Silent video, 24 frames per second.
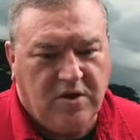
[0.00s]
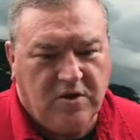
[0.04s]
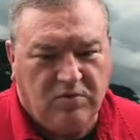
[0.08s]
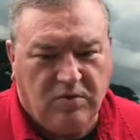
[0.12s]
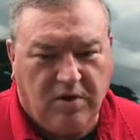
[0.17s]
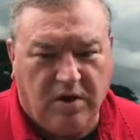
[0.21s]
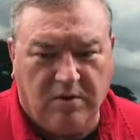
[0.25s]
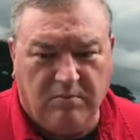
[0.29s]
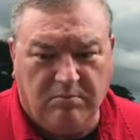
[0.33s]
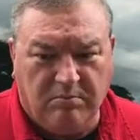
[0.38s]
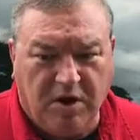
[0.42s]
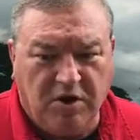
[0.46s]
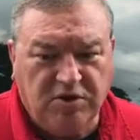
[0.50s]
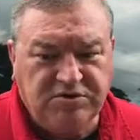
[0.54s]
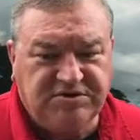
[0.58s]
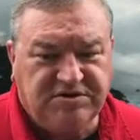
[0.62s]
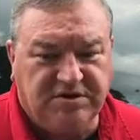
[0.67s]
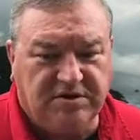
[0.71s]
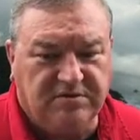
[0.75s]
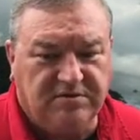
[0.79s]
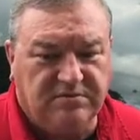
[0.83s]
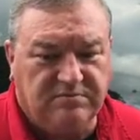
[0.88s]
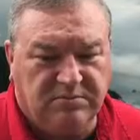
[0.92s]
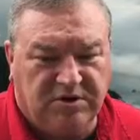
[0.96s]
Well, most
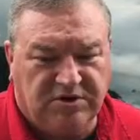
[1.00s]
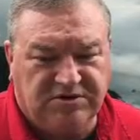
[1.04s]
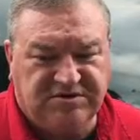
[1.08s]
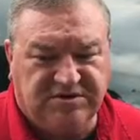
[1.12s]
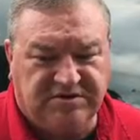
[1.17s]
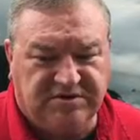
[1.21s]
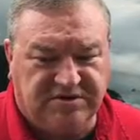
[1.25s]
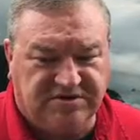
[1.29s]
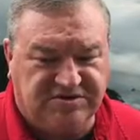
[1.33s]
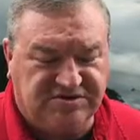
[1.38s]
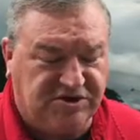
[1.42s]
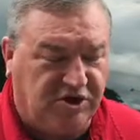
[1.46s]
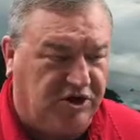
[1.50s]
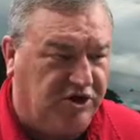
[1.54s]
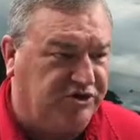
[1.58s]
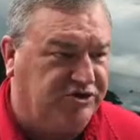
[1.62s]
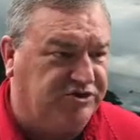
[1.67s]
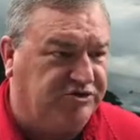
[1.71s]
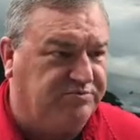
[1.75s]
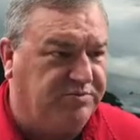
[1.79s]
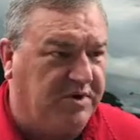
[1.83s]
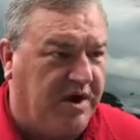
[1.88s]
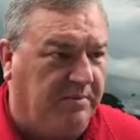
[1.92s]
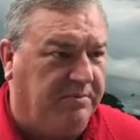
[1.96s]
of the surge
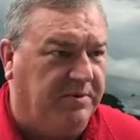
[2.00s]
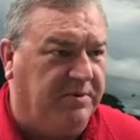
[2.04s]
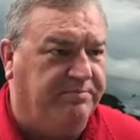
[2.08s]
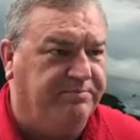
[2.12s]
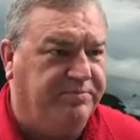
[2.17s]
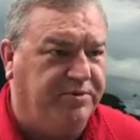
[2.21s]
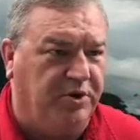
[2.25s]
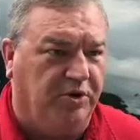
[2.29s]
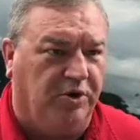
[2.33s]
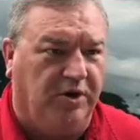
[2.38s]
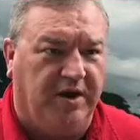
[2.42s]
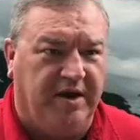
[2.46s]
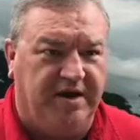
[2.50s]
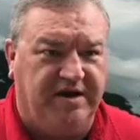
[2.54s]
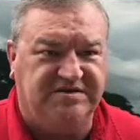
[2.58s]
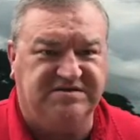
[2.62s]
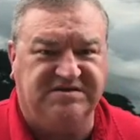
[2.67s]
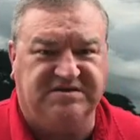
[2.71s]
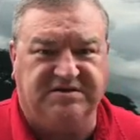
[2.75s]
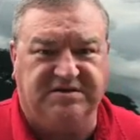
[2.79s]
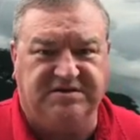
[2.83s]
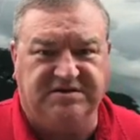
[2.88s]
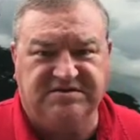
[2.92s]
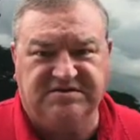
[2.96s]
is probably pure
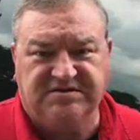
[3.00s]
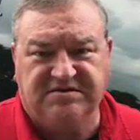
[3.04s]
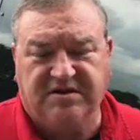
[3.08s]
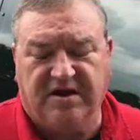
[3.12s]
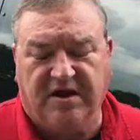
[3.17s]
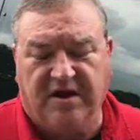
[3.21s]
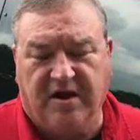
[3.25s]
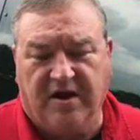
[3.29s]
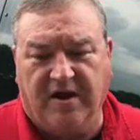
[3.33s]
laziness.